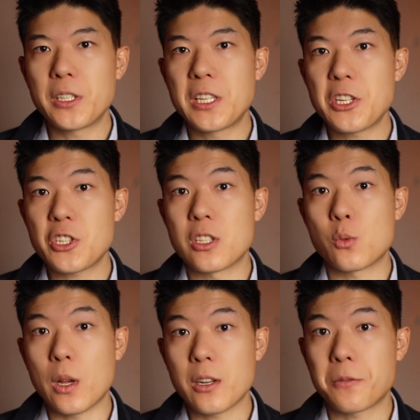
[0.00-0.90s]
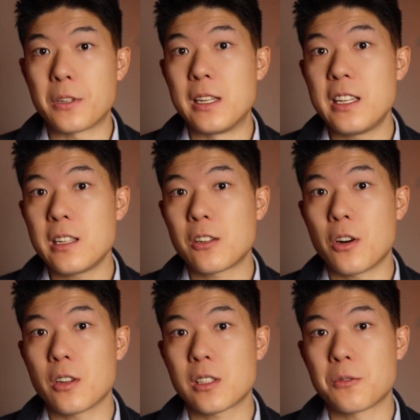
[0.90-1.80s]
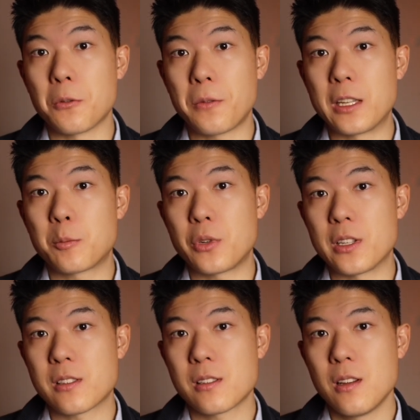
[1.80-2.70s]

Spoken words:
adhesion is one of the leading causes for failed prints,